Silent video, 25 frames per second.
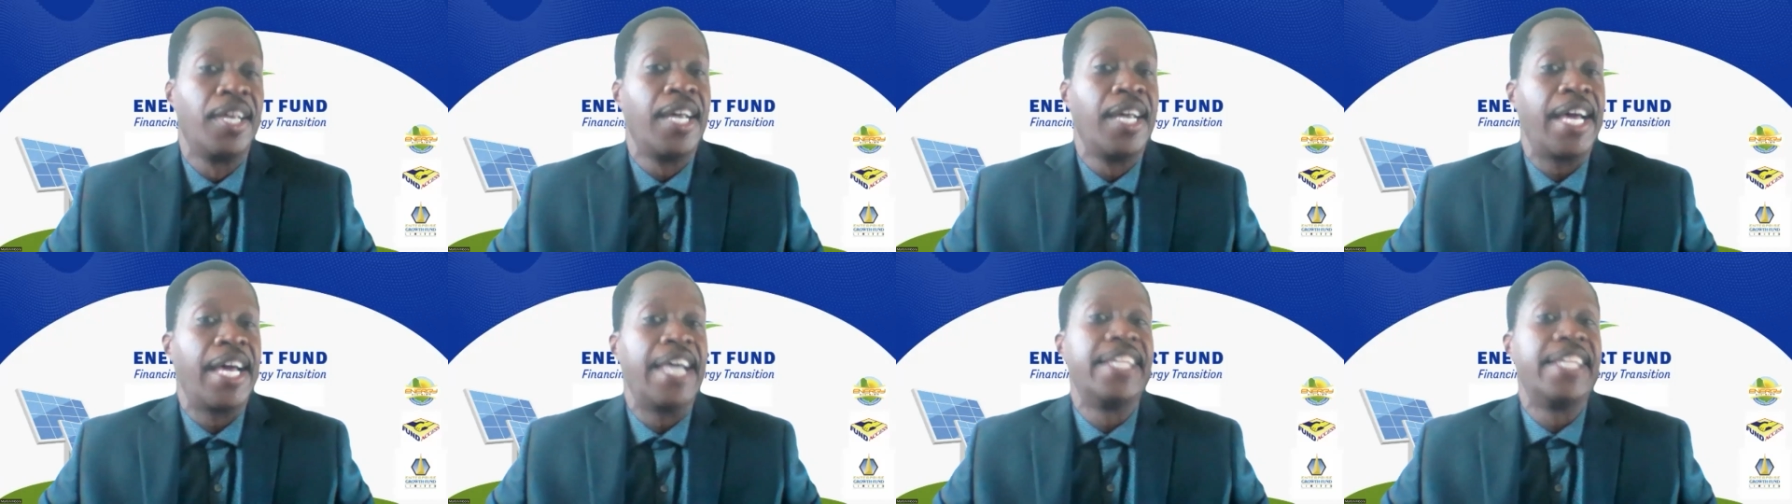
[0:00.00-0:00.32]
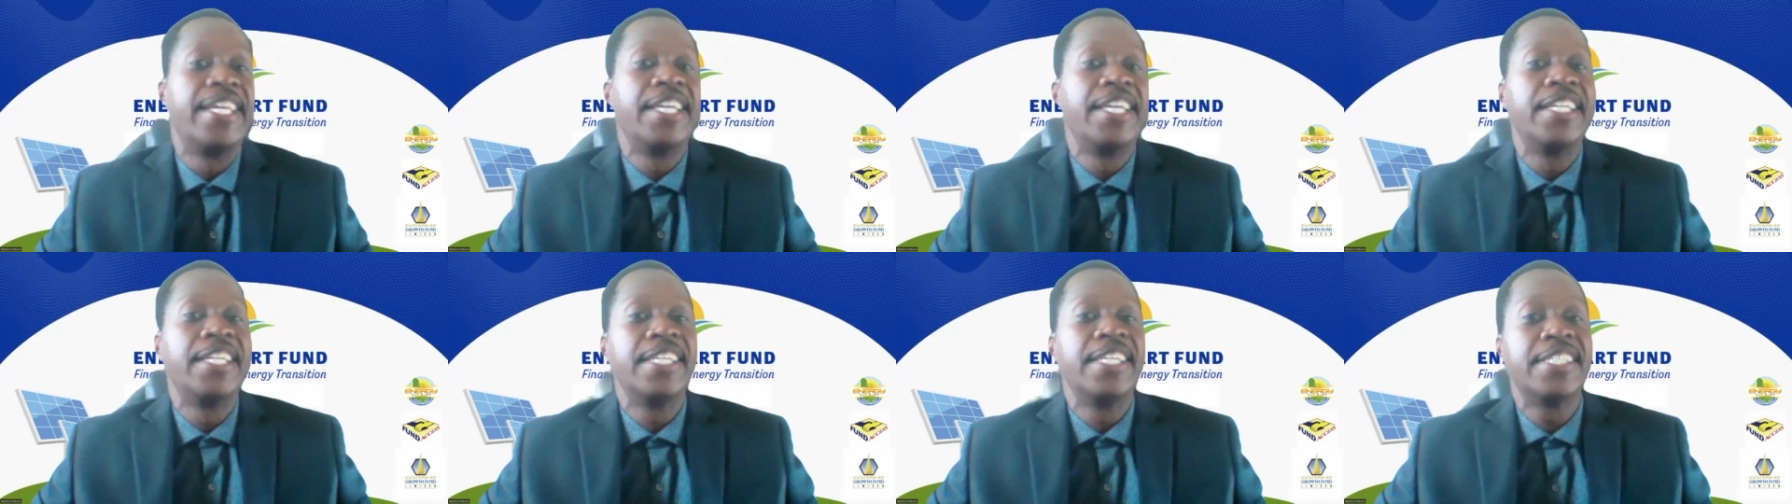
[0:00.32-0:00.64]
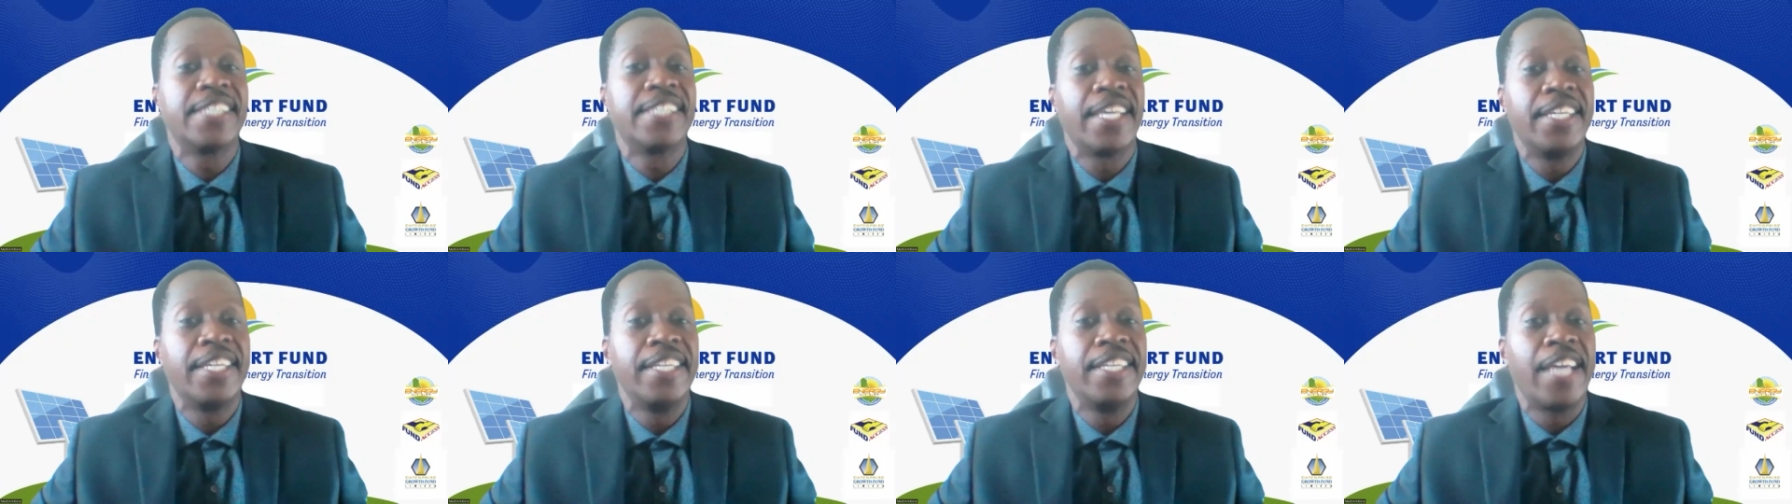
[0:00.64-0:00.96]
And then they
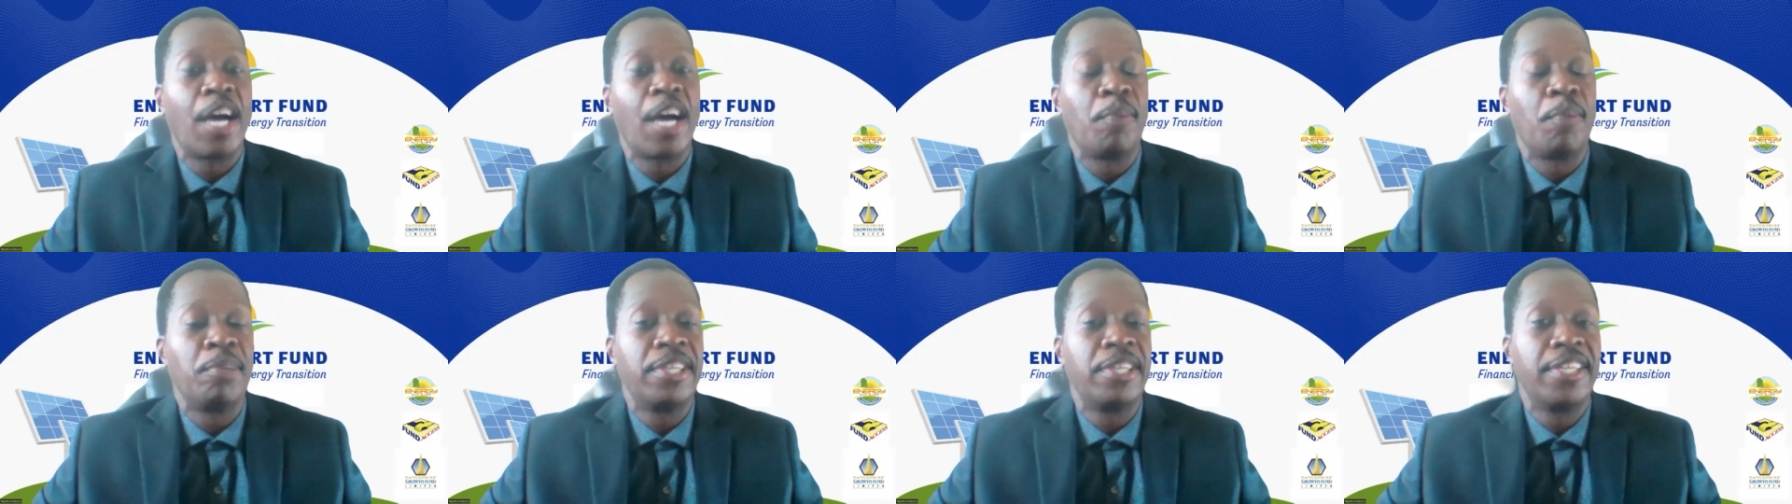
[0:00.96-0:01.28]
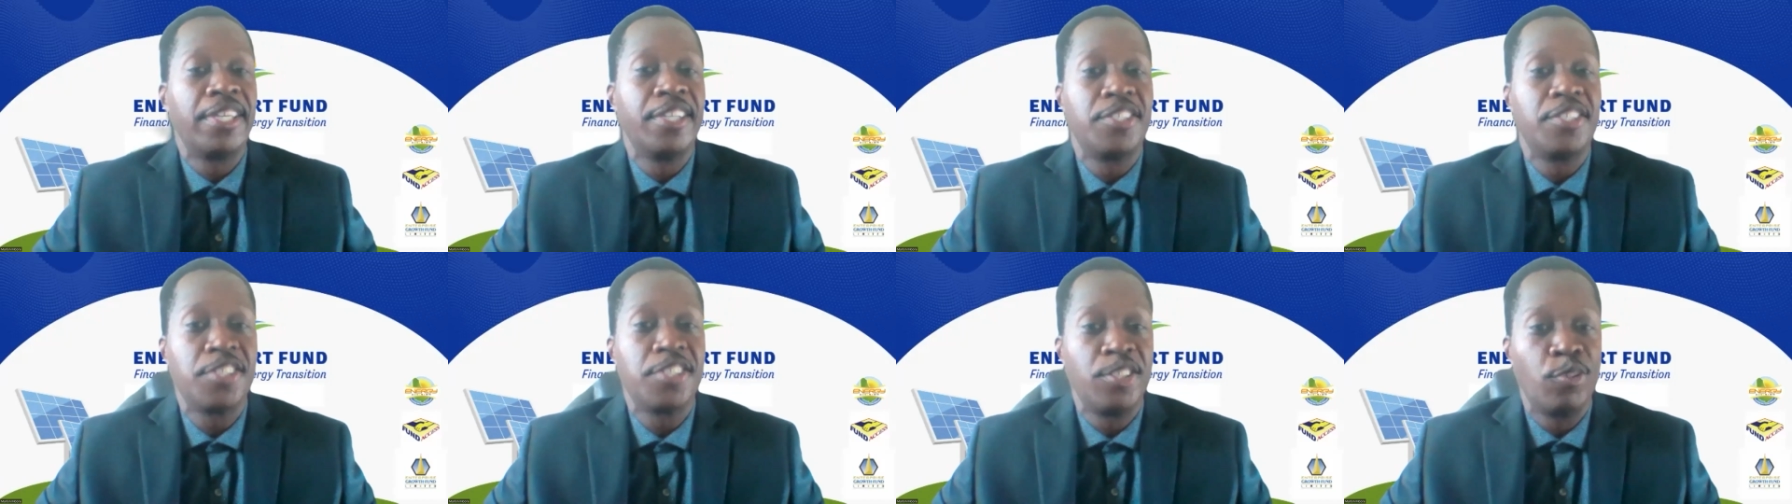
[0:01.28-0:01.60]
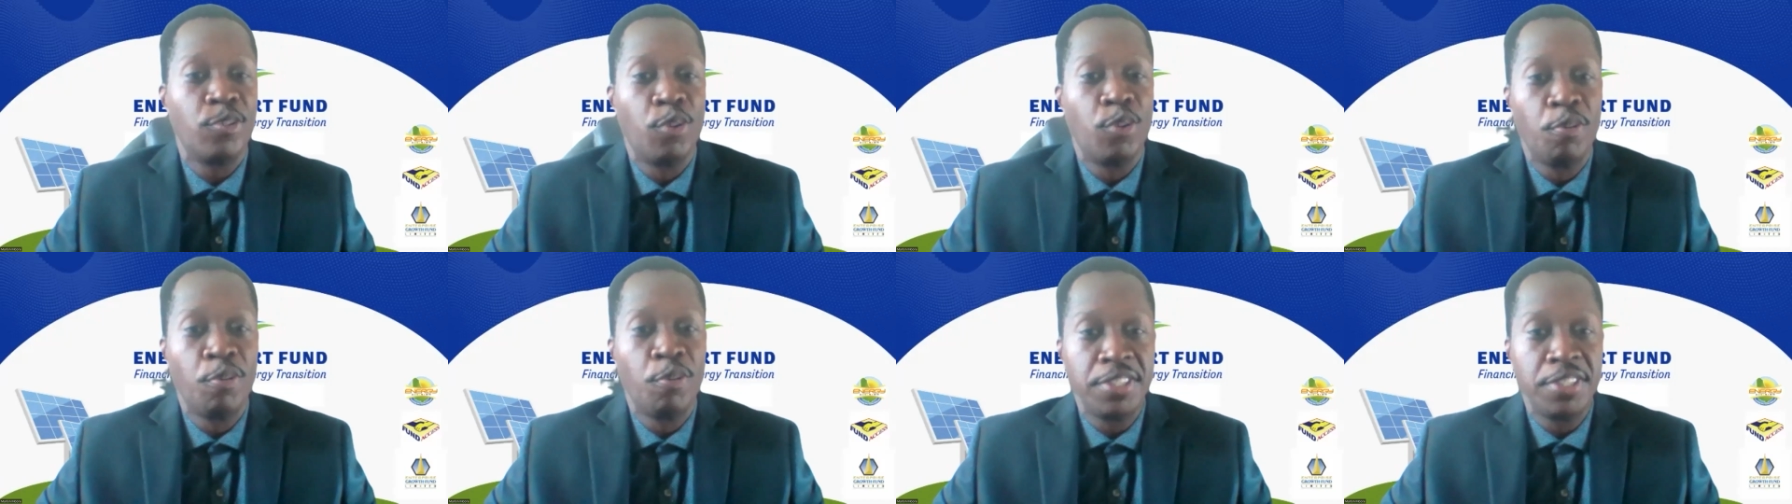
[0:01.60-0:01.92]
send the application
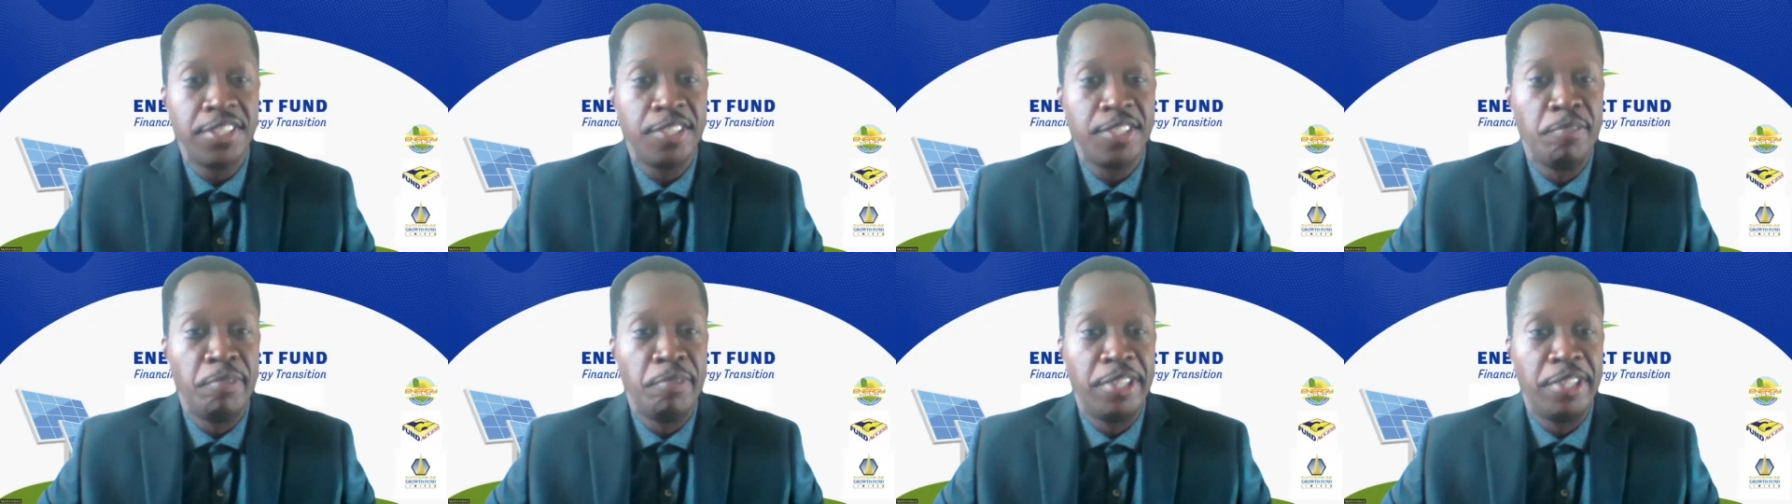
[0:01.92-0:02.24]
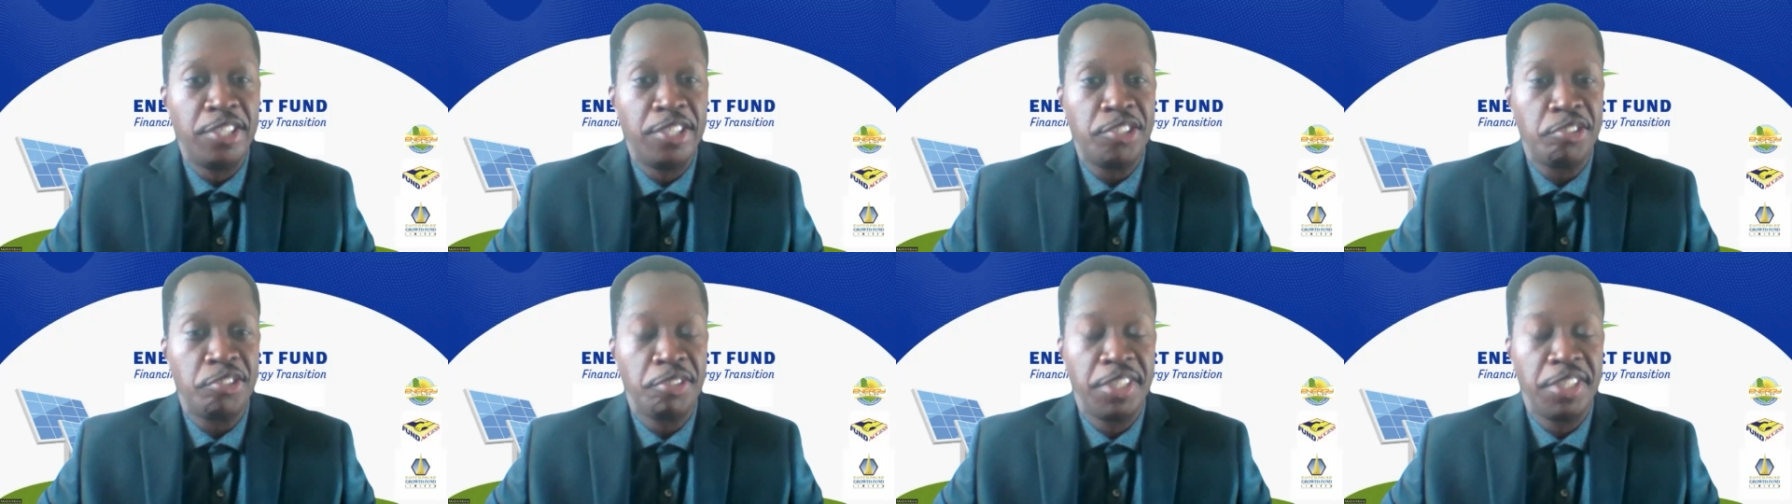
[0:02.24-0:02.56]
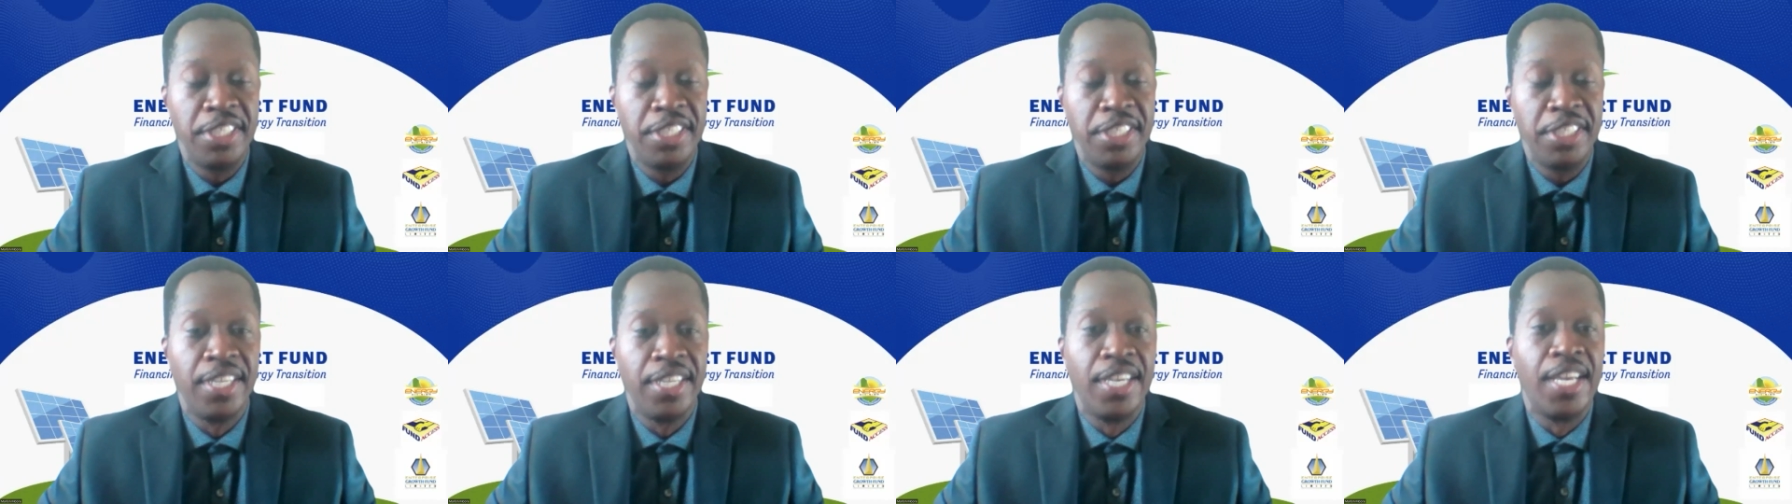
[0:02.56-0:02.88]
over to the
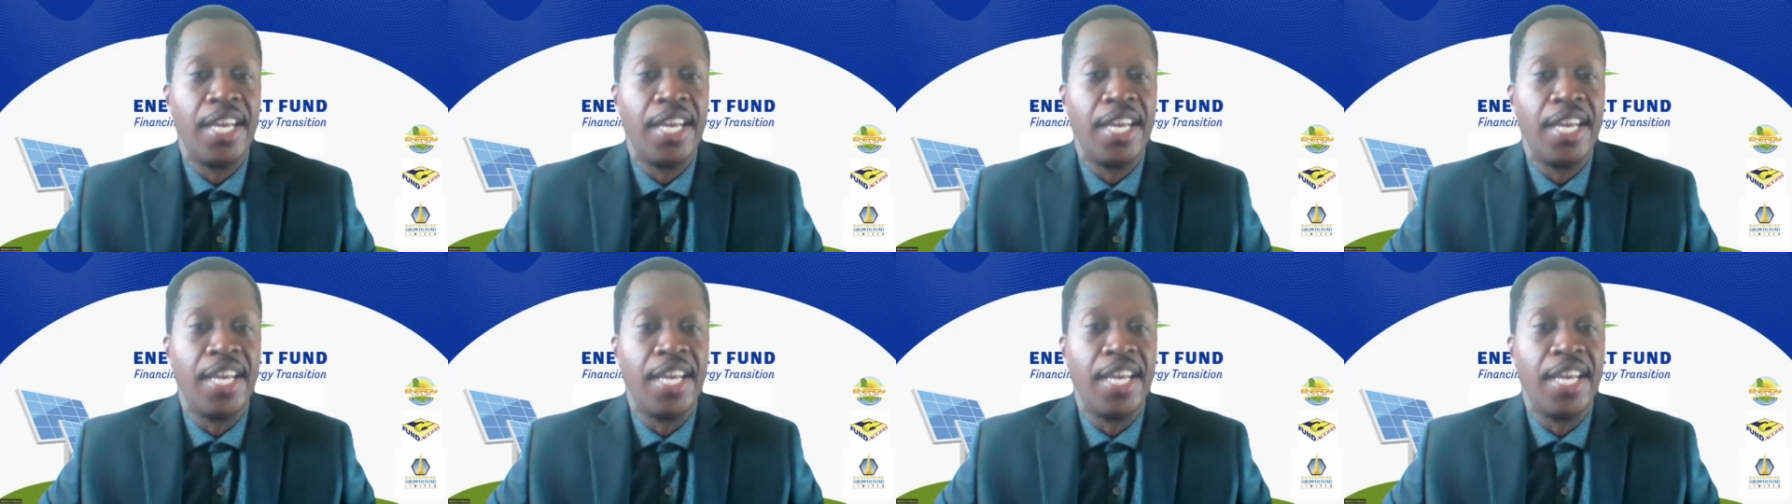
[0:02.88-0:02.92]
ministry.